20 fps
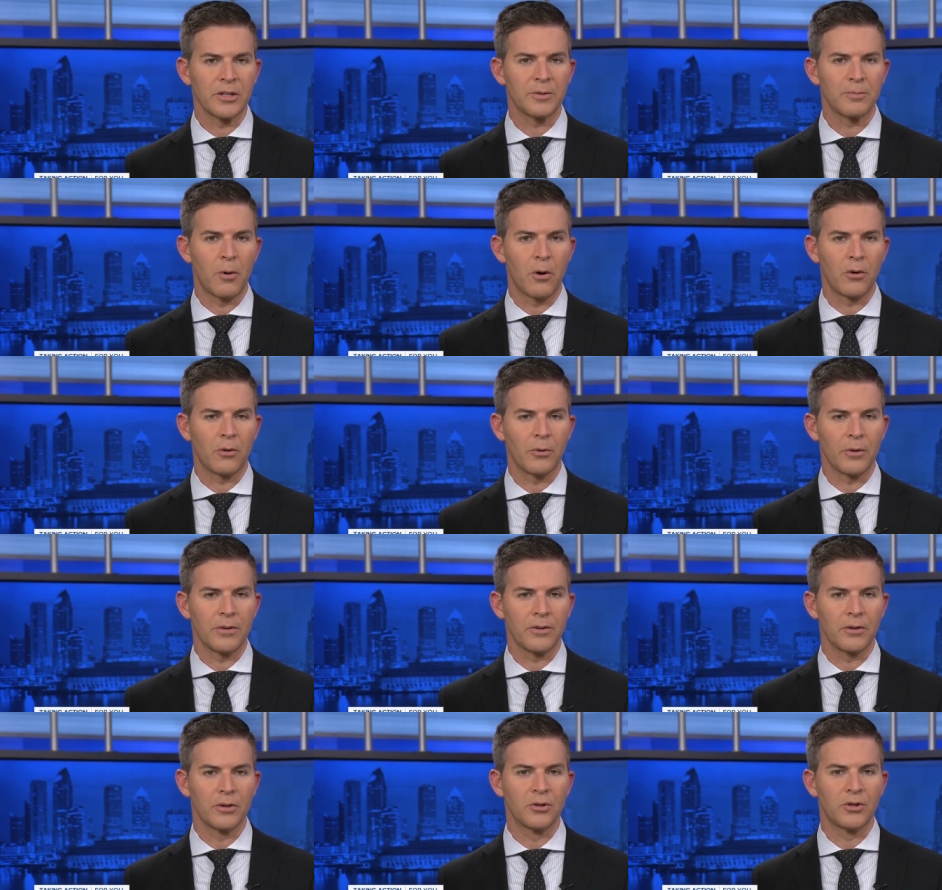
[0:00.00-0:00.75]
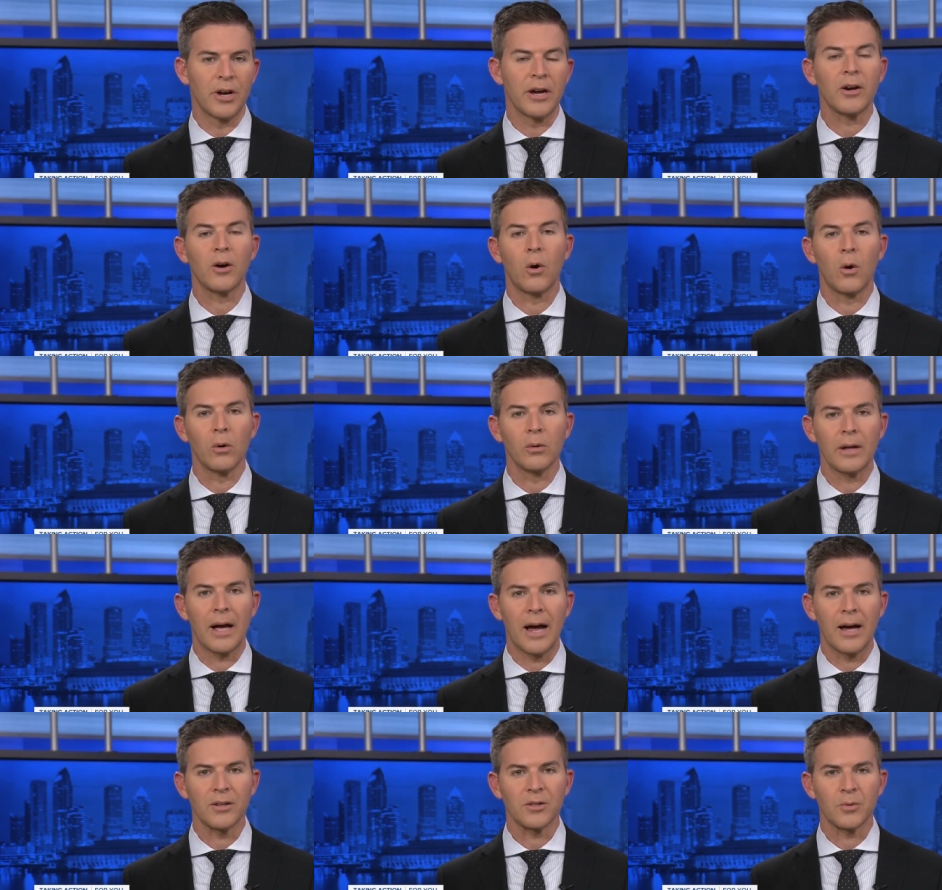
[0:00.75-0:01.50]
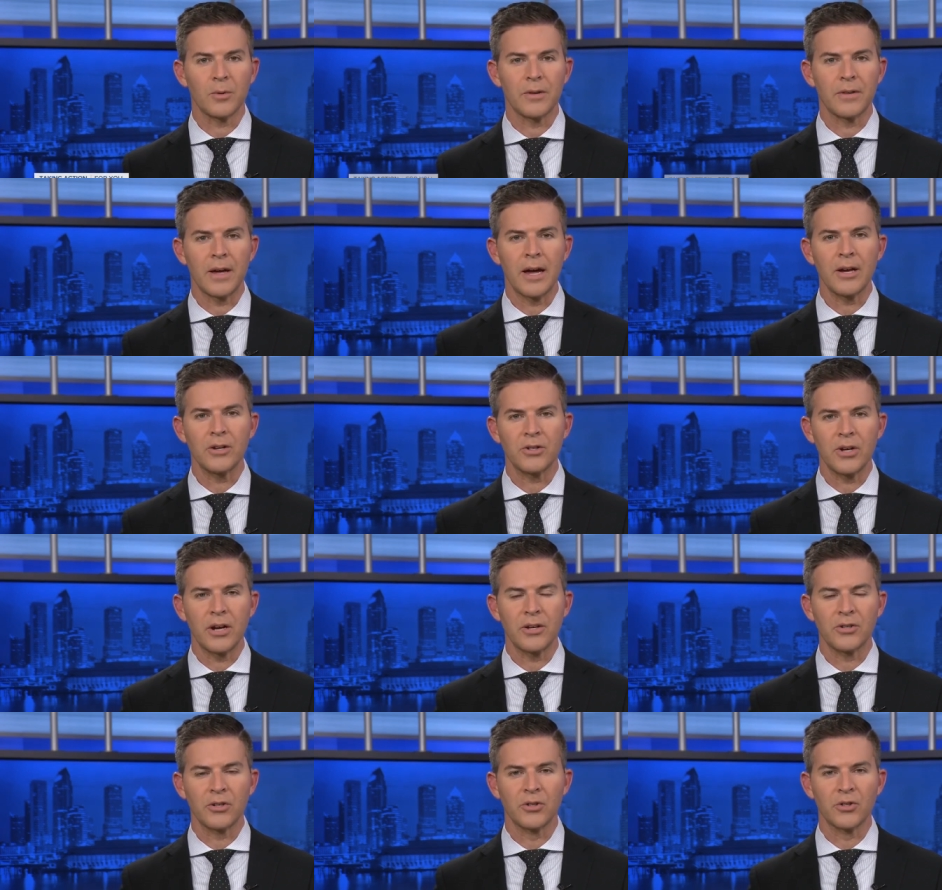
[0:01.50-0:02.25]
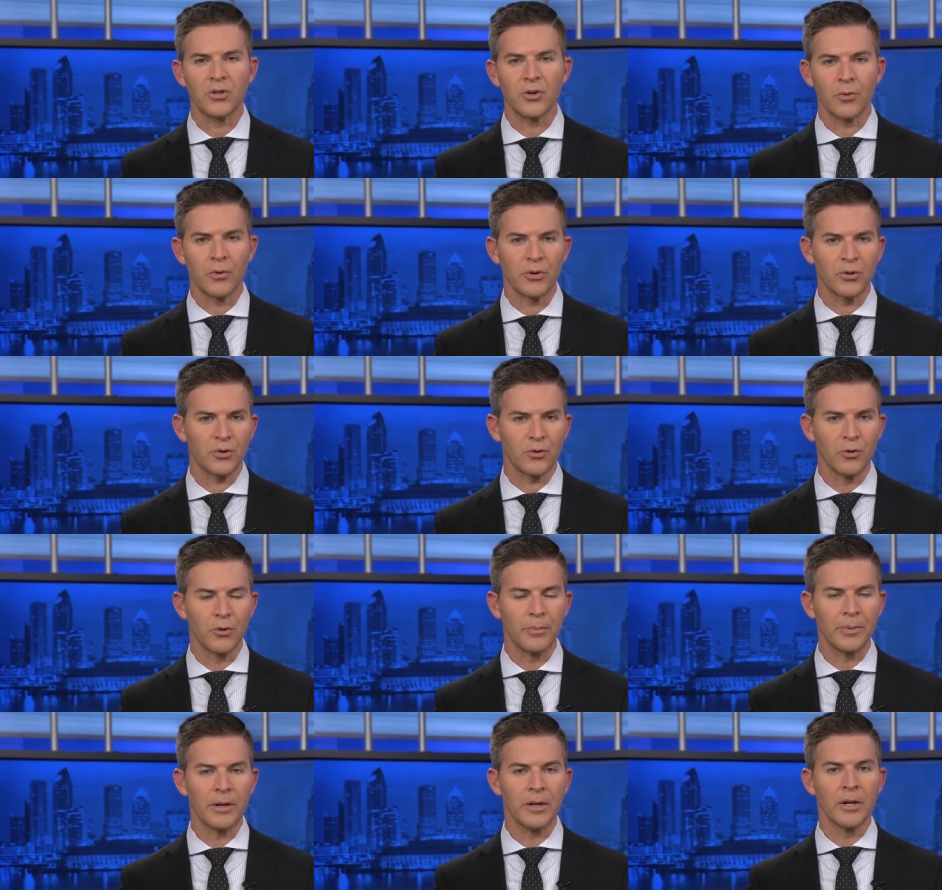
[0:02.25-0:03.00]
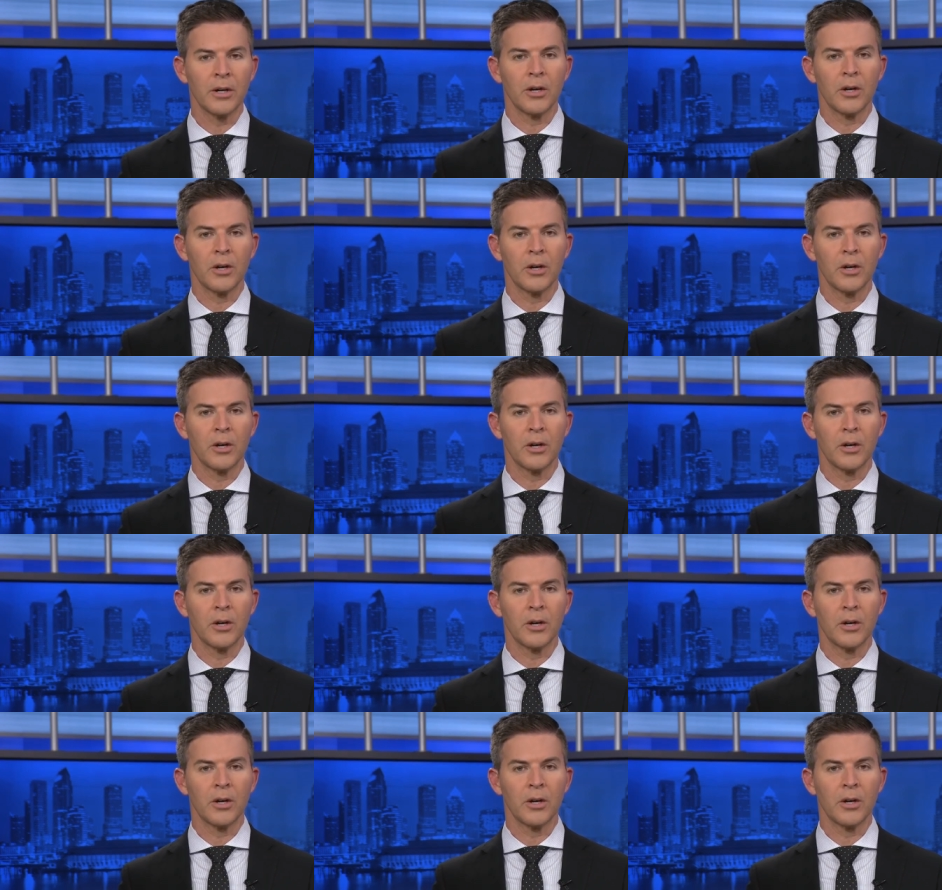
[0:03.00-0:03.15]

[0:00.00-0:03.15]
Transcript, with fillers: spoke with Jake Holehouse with HH Insurance Group,